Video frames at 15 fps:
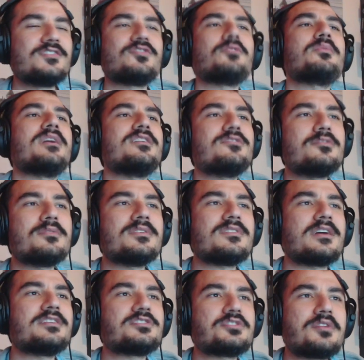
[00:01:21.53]
So what I do is
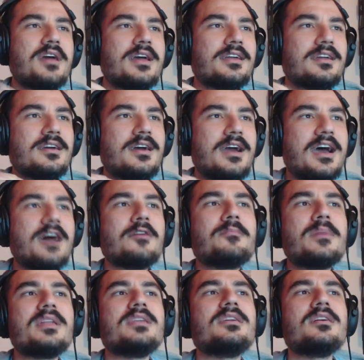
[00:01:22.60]
I track how
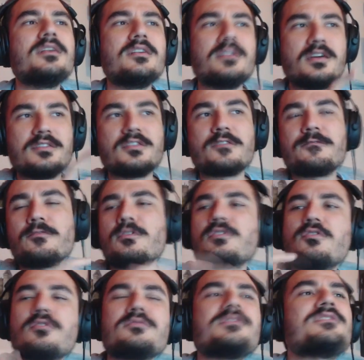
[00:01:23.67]
many, and their full
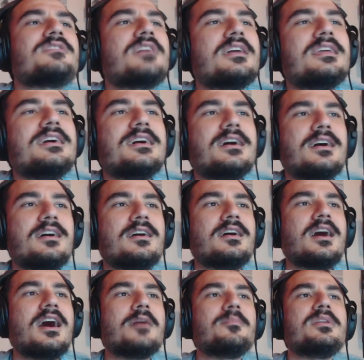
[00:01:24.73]
golden set, uh,
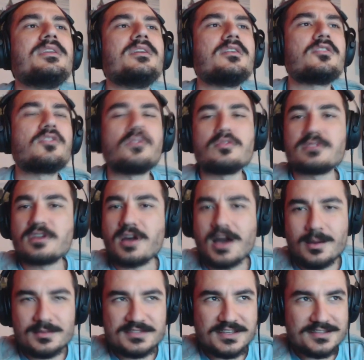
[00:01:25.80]
how many golden
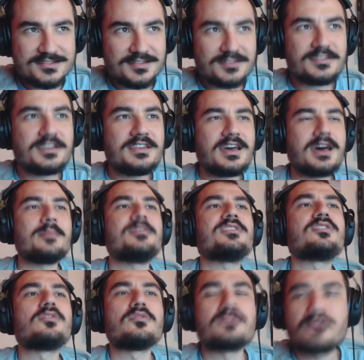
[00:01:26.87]
commons I still need, how many
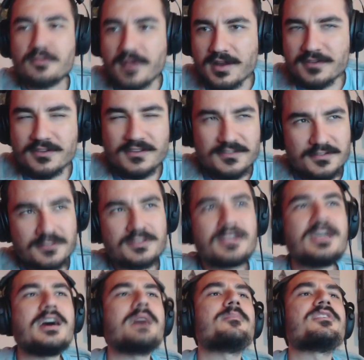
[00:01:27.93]
golden rares I still need,
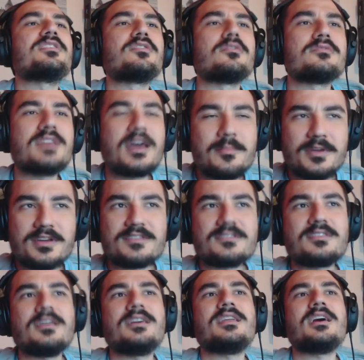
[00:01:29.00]
how many golden
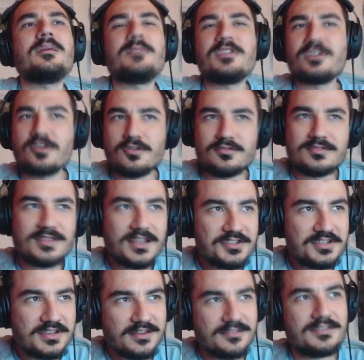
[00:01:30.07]
epics, and how many golden
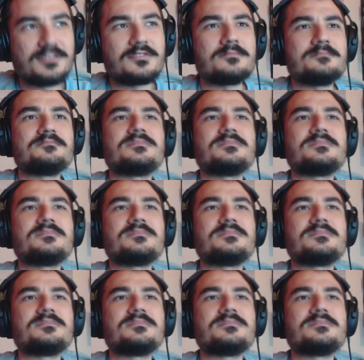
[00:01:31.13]
legendaries.